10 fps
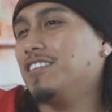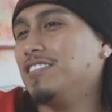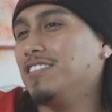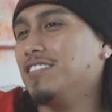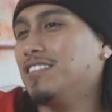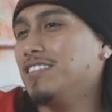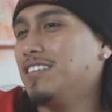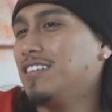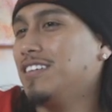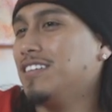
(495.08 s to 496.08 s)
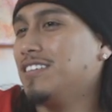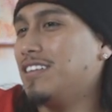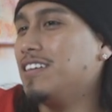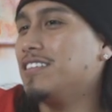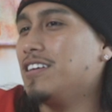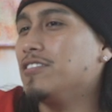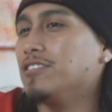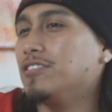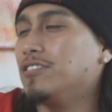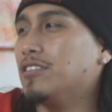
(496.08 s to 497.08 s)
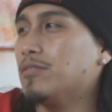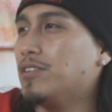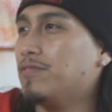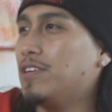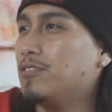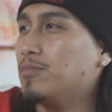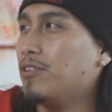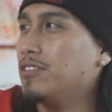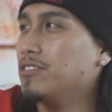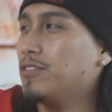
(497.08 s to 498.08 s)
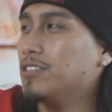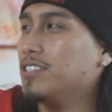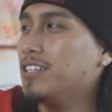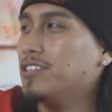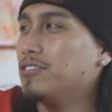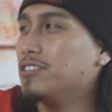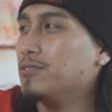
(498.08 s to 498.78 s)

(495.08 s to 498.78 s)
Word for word: Like, that's what he said. So. That, that was literally like my favorite part, and the first thing I noticed